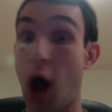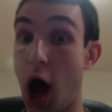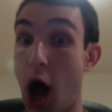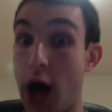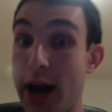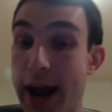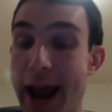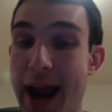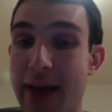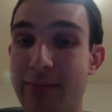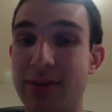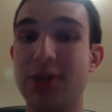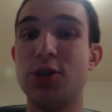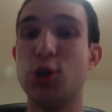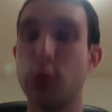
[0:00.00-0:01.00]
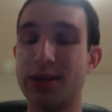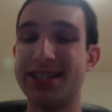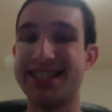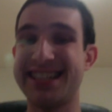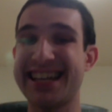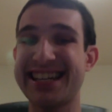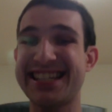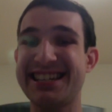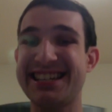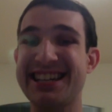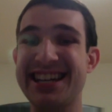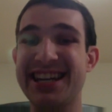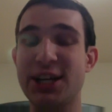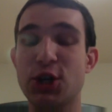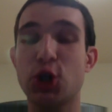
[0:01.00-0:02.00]
unnamed to a
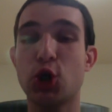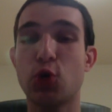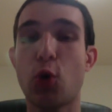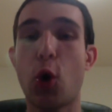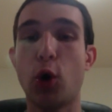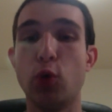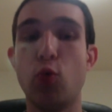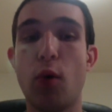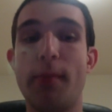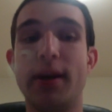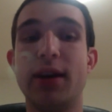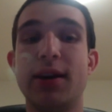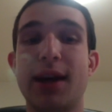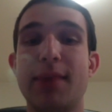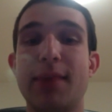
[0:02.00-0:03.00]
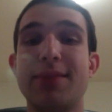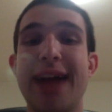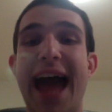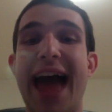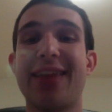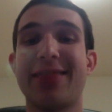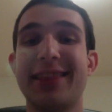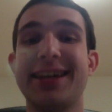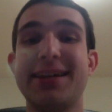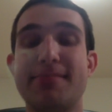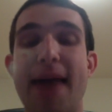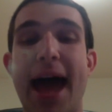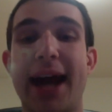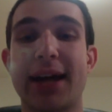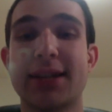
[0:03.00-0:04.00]
16-year-old woman named Kathleen
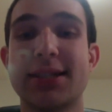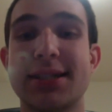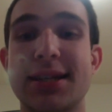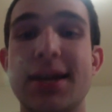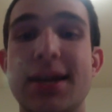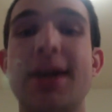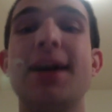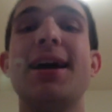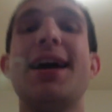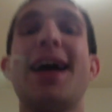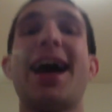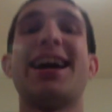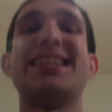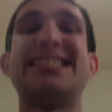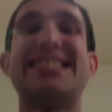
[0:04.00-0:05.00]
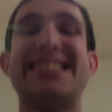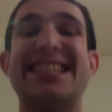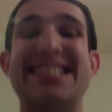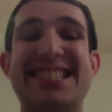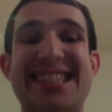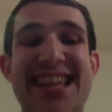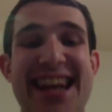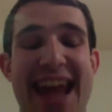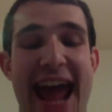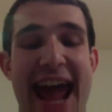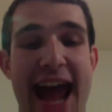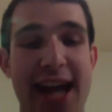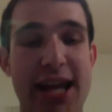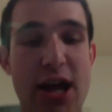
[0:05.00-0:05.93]
Maddox out of Cincinnati,